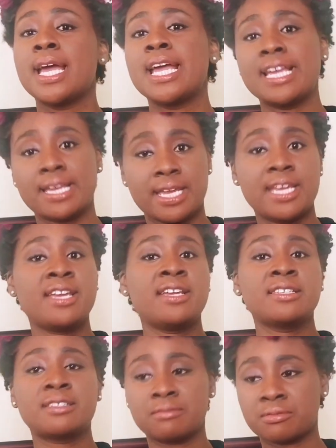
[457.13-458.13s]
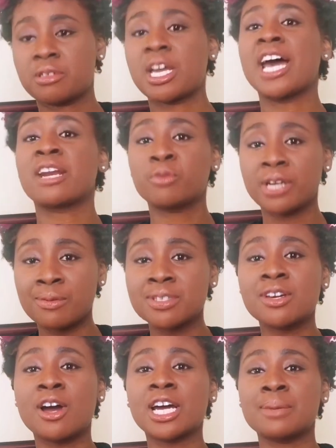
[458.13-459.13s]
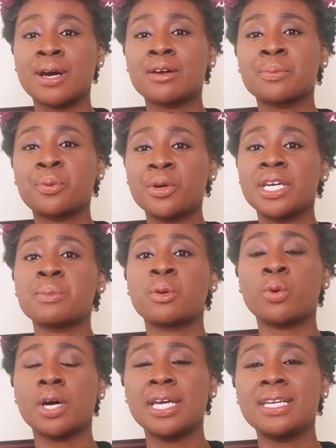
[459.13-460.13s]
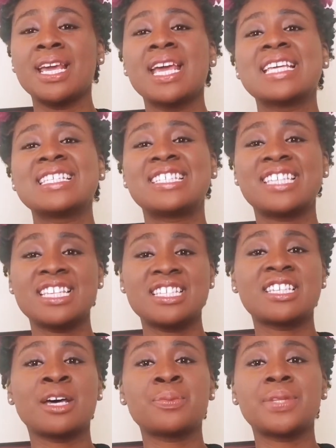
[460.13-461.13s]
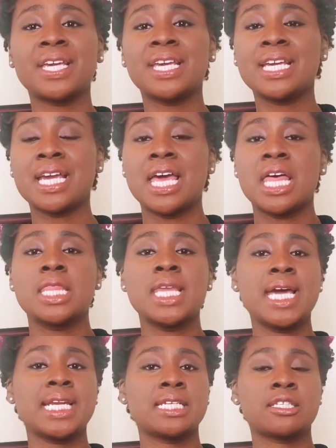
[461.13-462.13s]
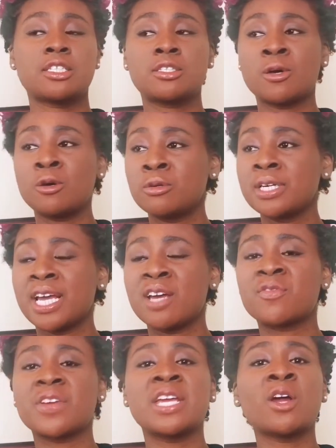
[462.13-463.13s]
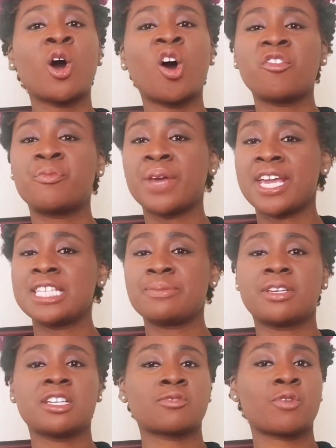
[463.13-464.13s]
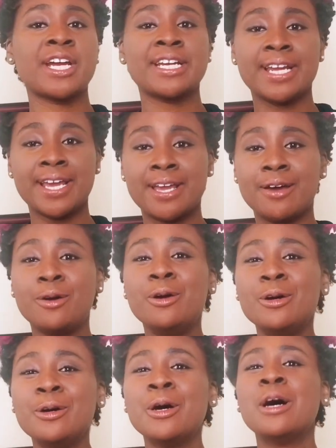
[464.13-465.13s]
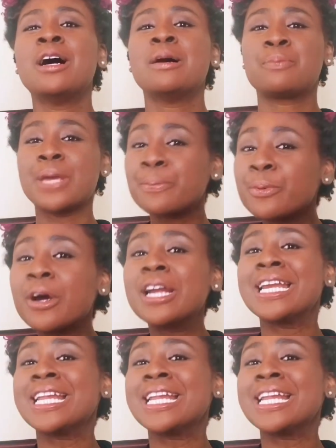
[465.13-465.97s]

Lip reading: is kind of what I was talking about in point number one. Send something that is tone deaf and off base, because right now people are a